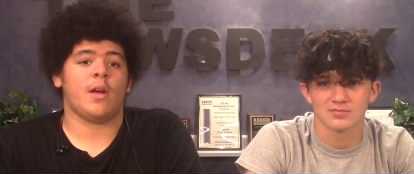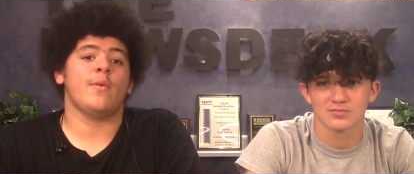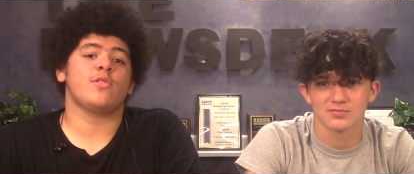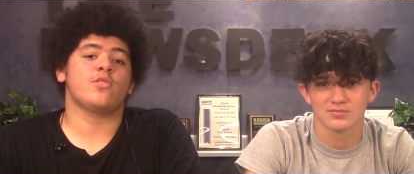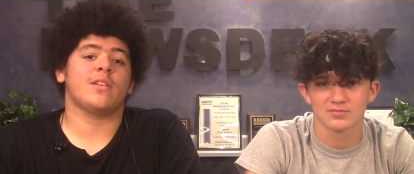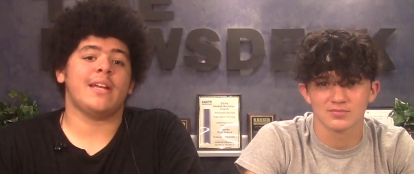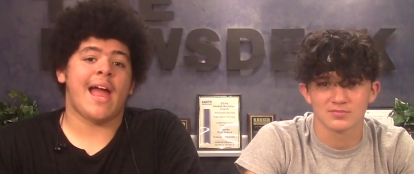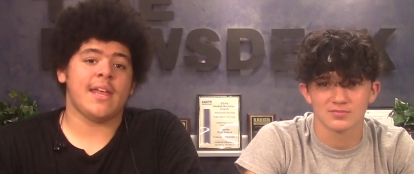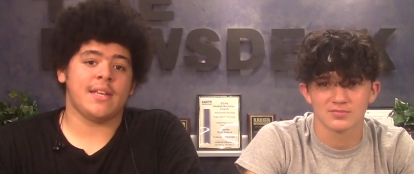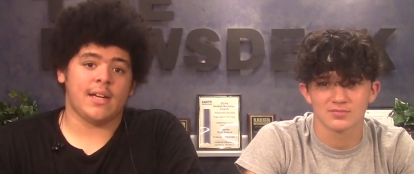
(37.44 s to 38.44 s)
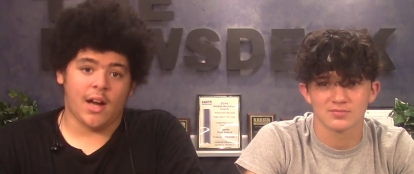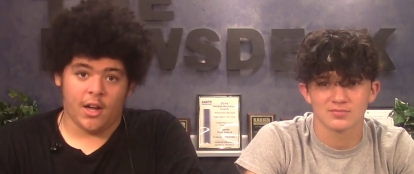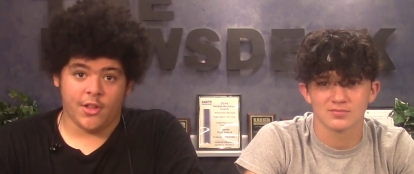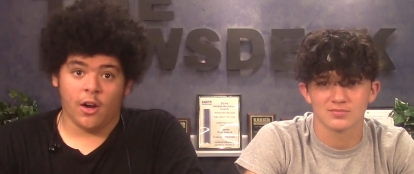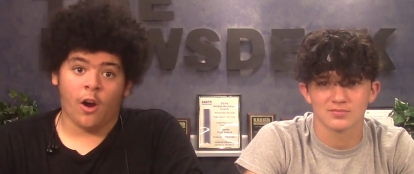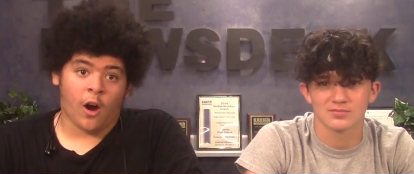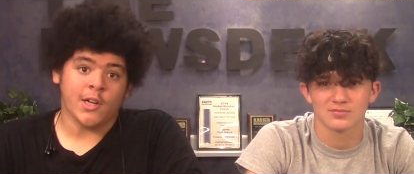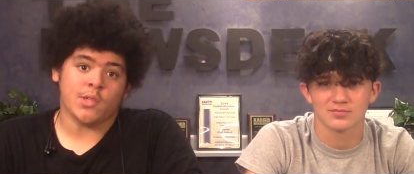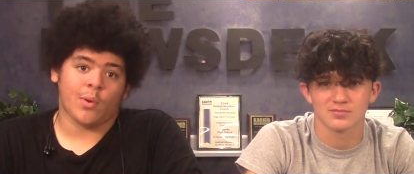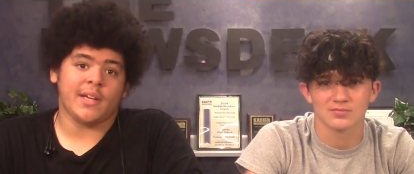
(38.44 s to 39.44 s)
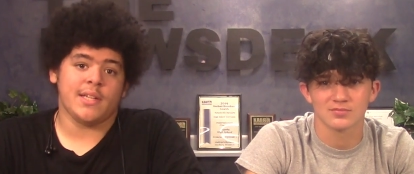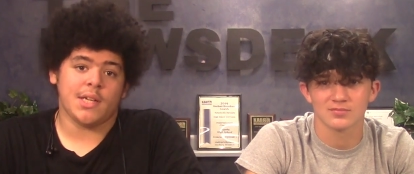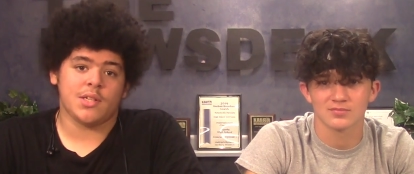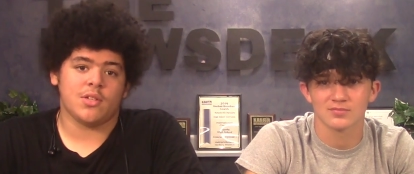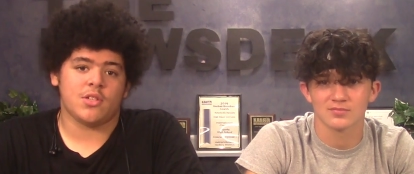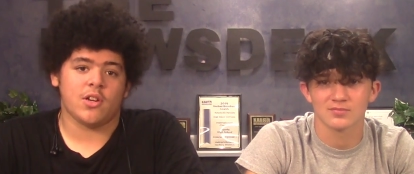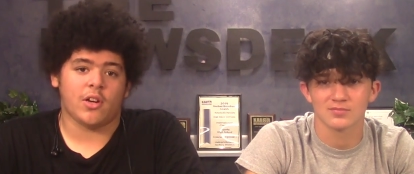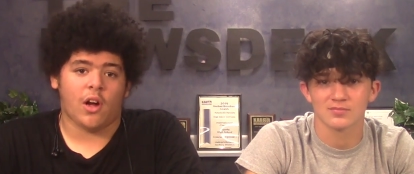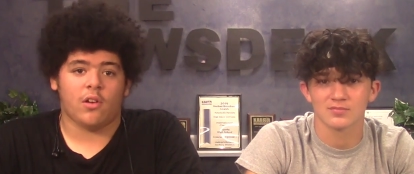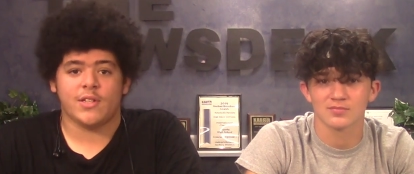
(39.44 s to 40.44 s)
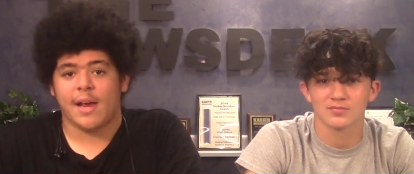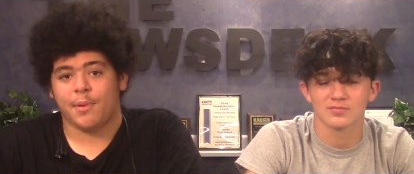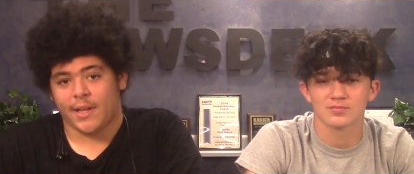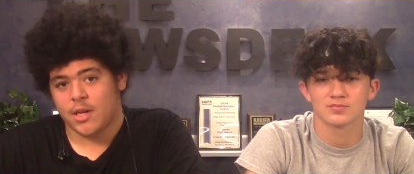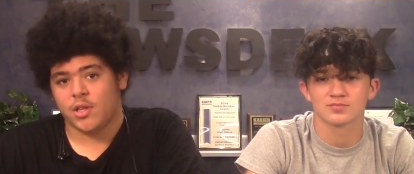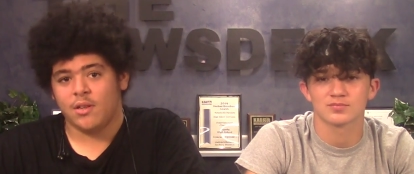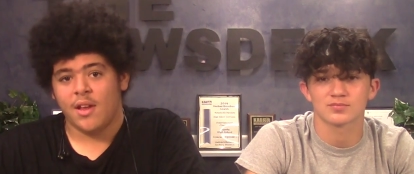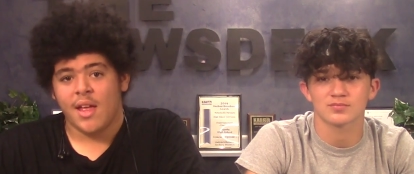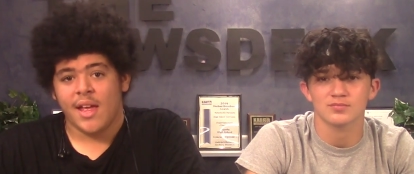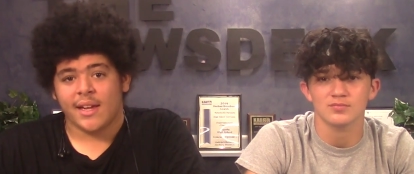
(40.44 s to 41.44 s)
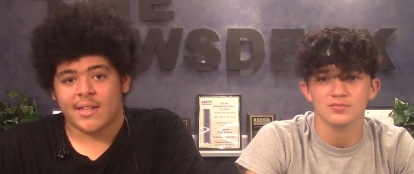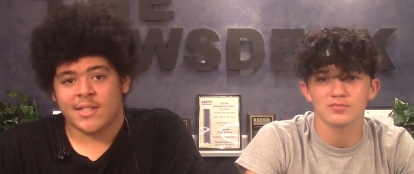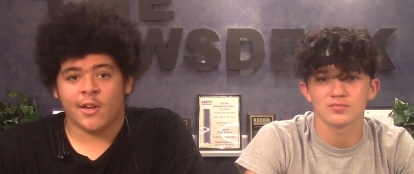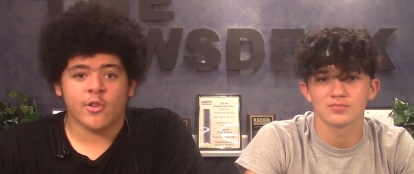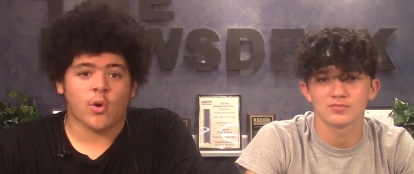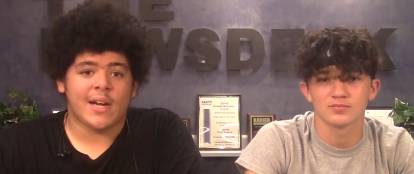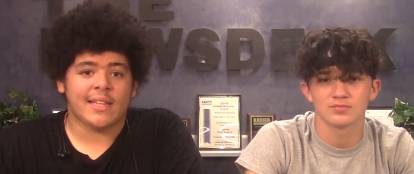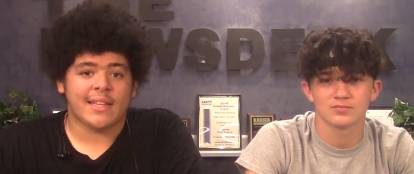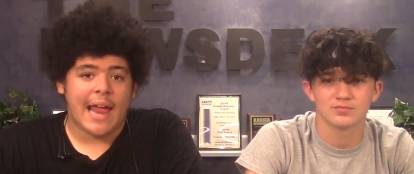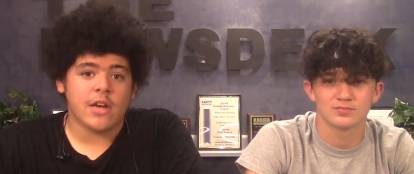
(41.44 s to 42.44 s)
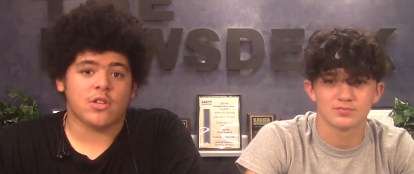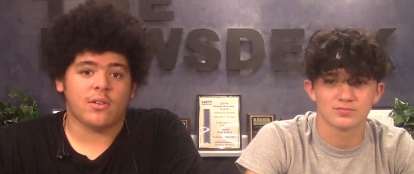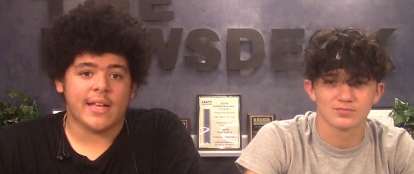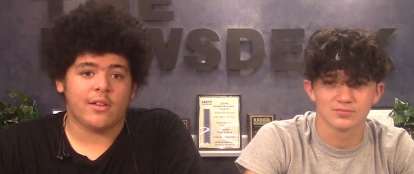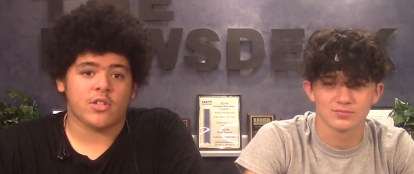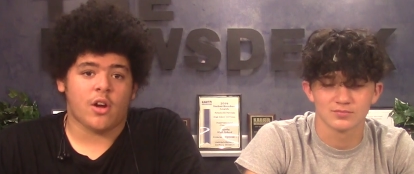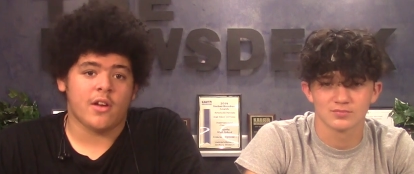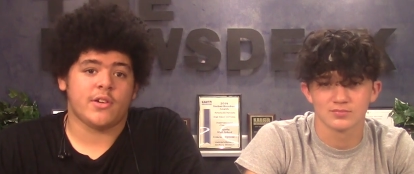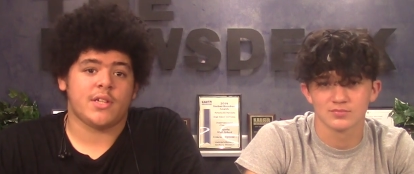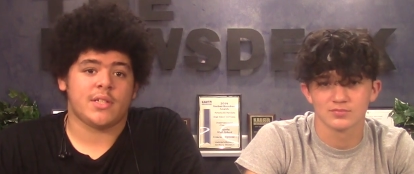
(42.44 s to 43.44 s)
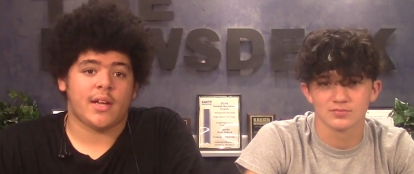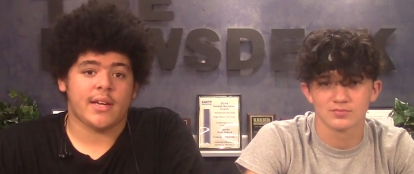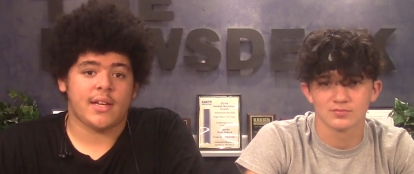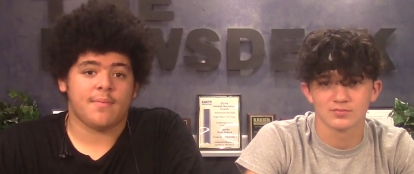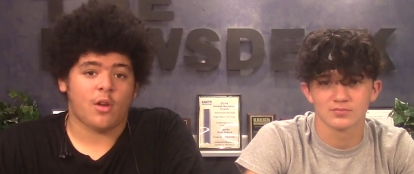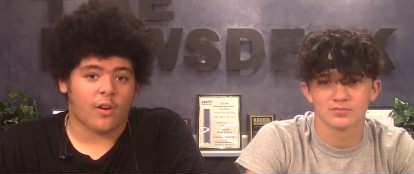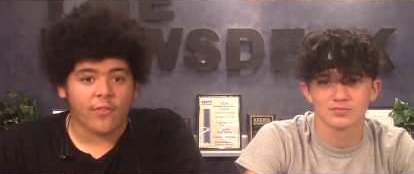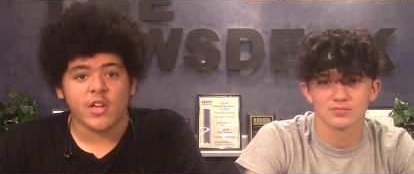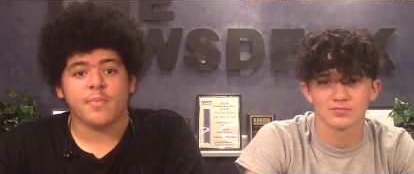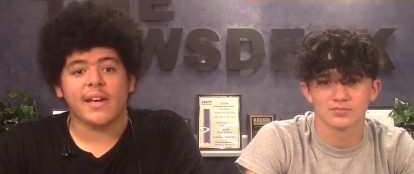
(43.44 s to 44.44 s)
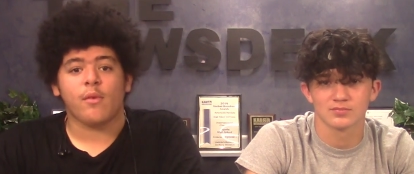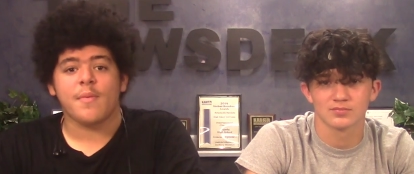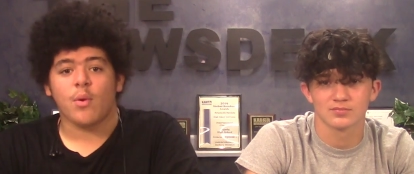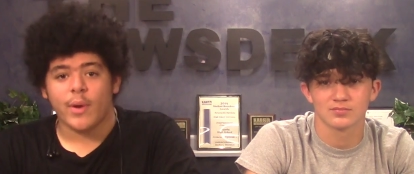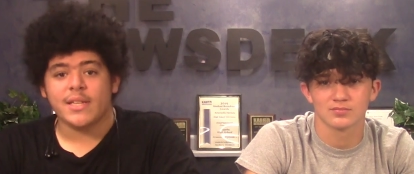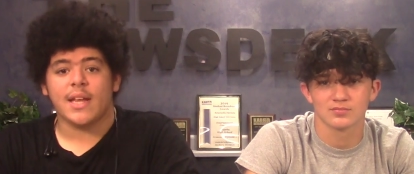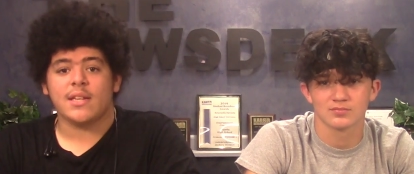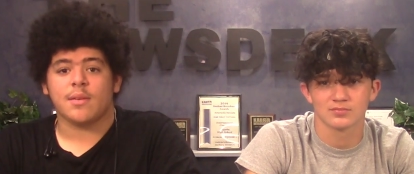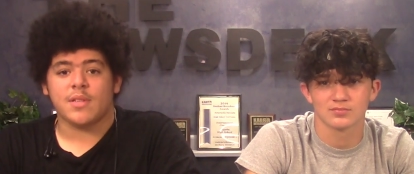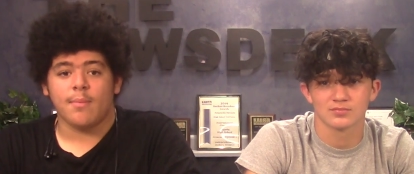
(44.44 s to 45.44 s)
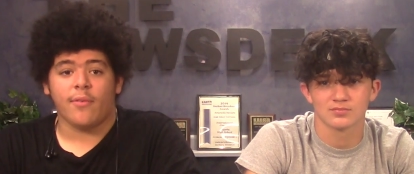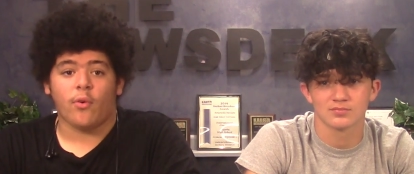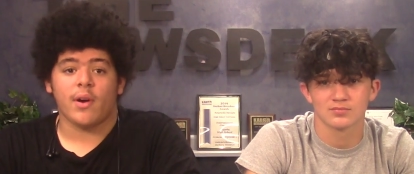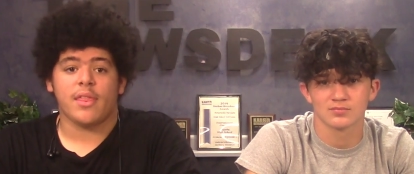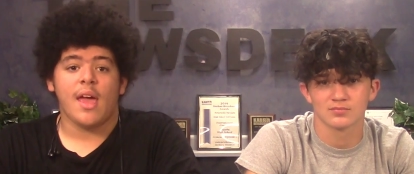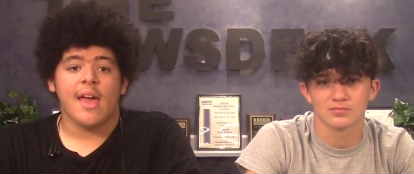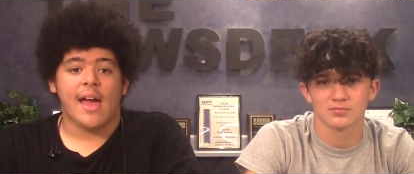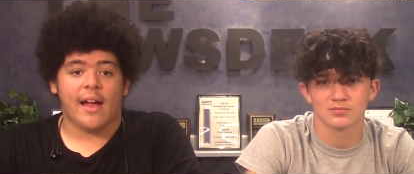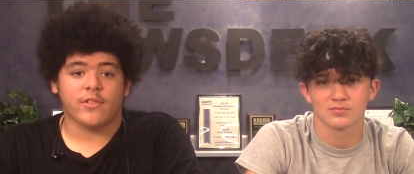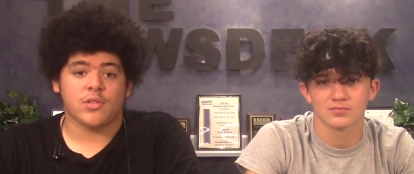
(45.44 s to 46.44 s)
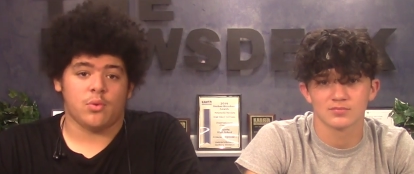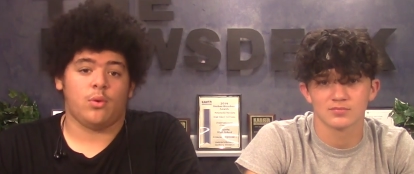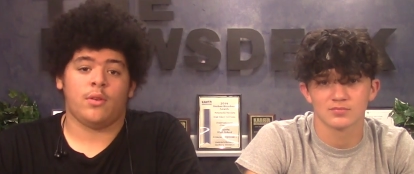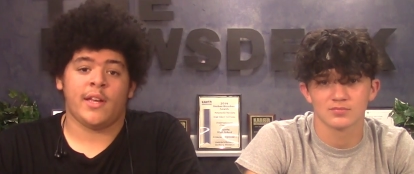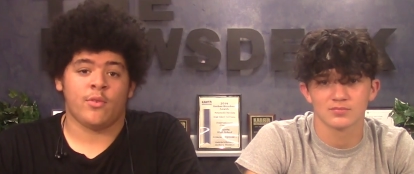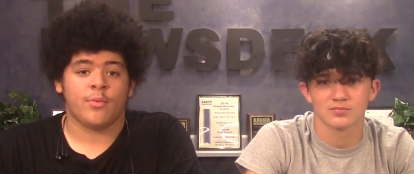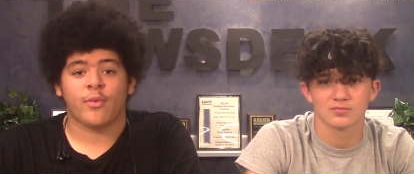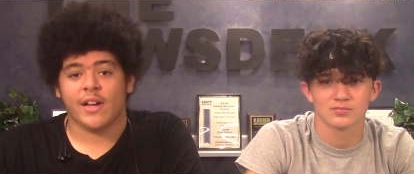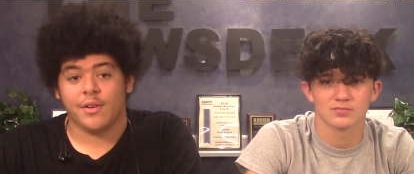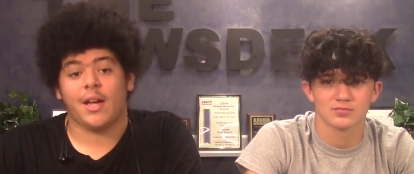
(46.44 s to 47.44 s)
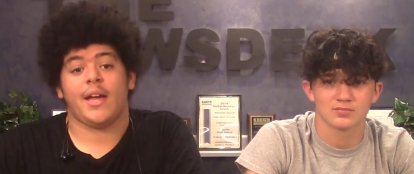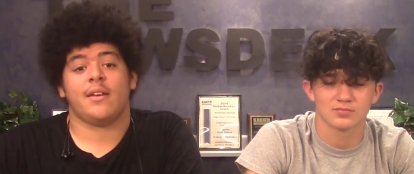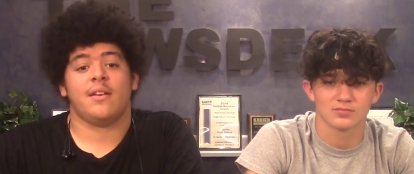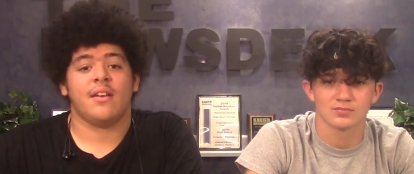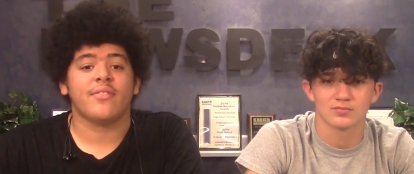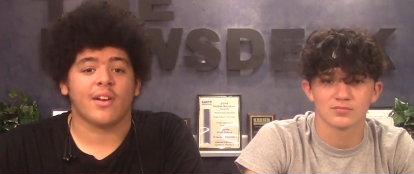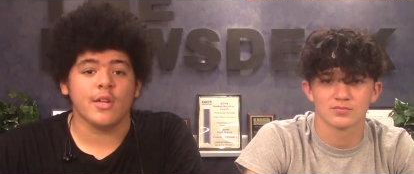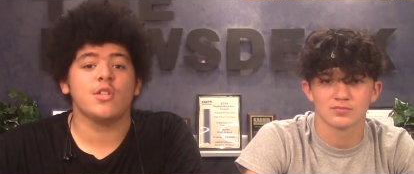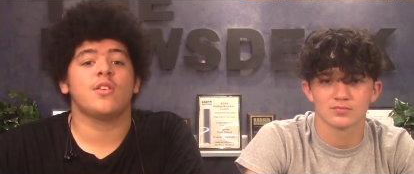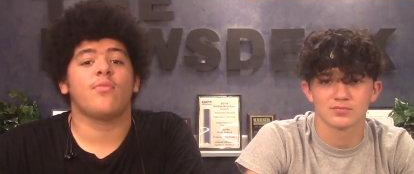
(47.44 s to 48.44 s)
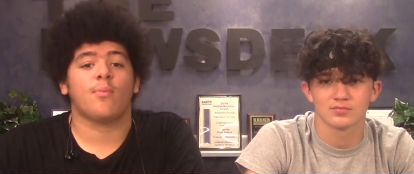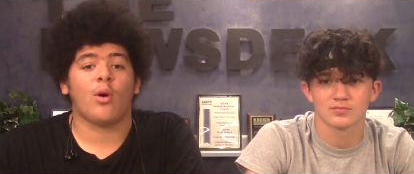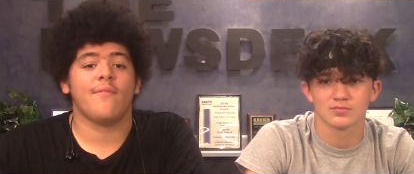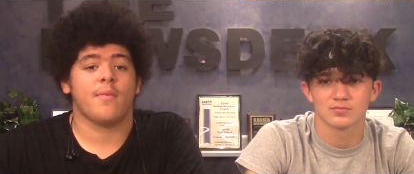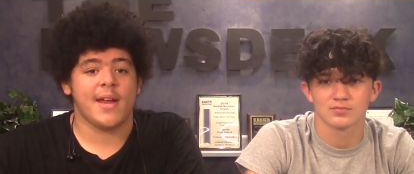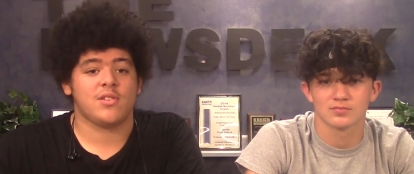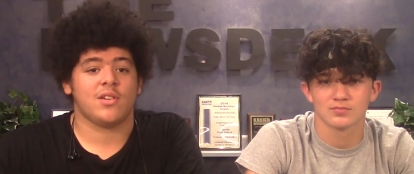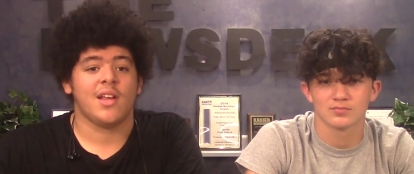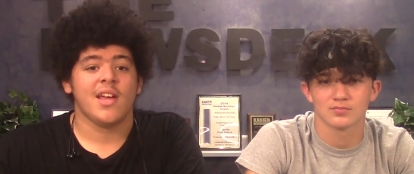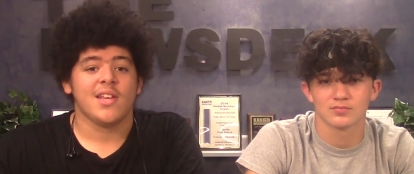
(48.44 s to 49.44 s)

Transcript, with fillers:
Speaker 1: Are you interested in adding other honors organizations to your college application? Consider joining the National English Honor Society. Our first meeting will be Wednesday, September 4th after school in room 309. If you're interested for more information,